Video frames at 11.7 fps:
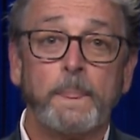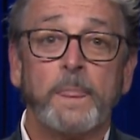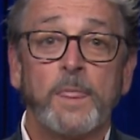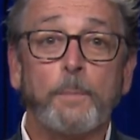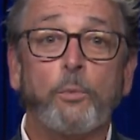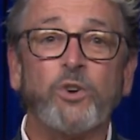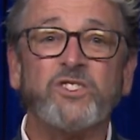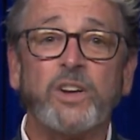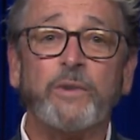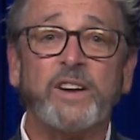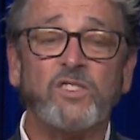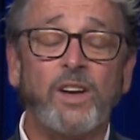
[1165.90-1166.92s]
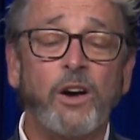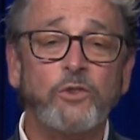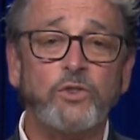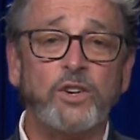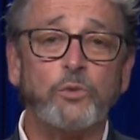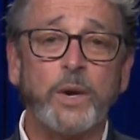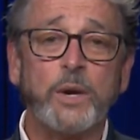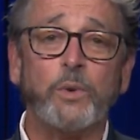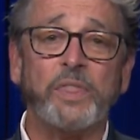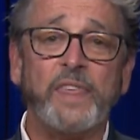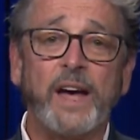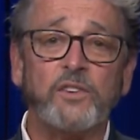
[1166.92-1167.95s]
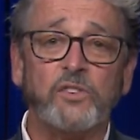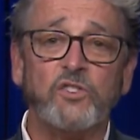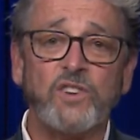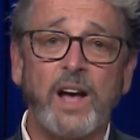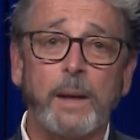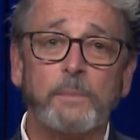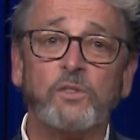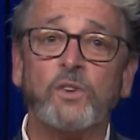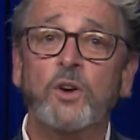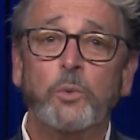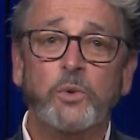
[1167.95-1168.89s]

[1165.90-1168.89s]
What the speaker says: The port generates 121,000 jobs,